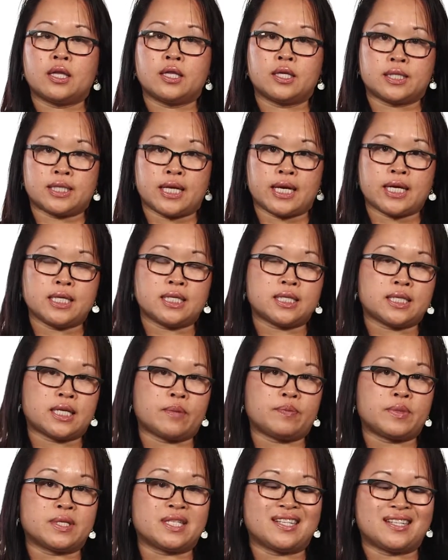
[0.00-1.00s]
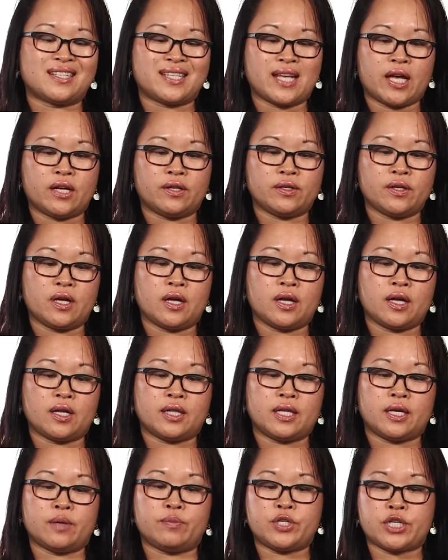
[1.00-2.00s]
The second step is to tell
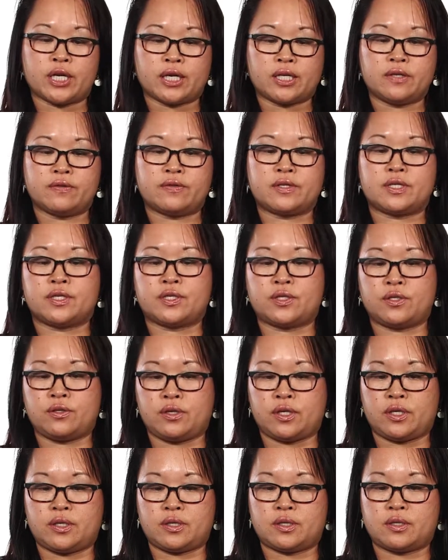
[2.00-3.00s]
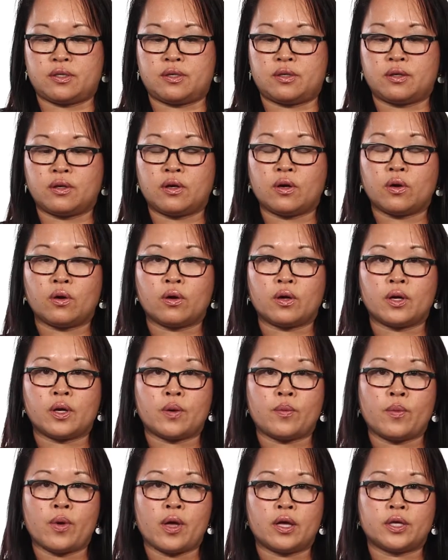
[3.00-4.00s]
the objectives to students.
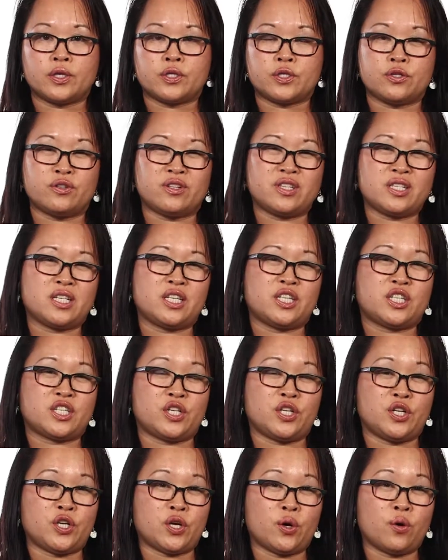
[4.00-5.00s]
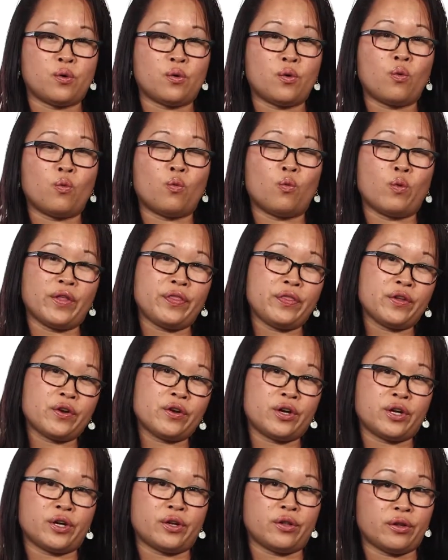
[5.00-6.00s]
Students need to know what they're
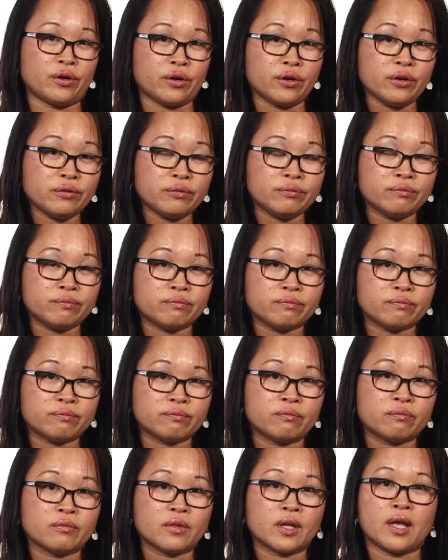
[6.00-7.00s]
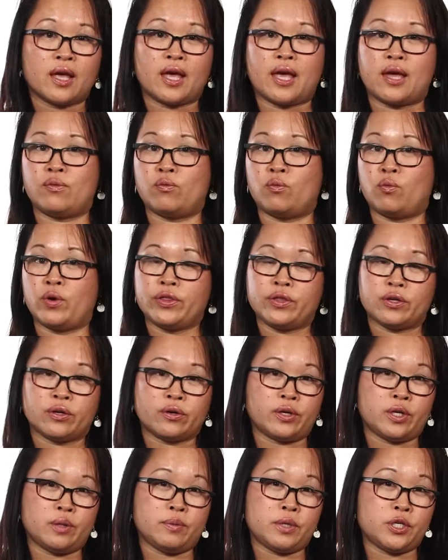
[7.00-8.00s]
going to learn and what they're
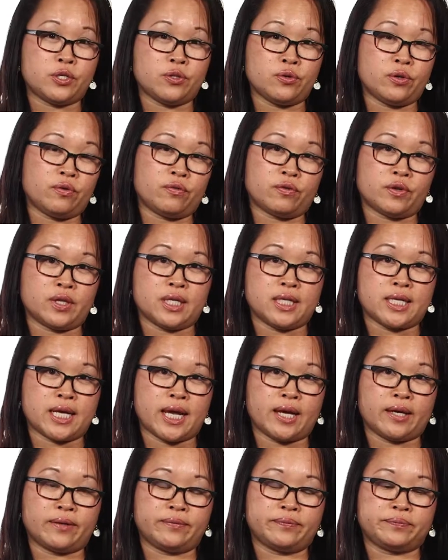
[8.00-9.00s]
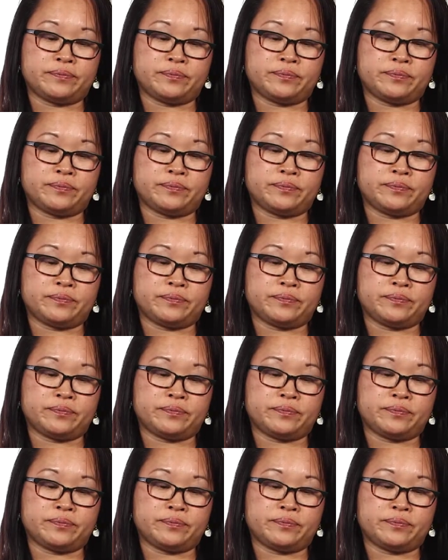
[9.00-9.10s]
going to be doing for the day.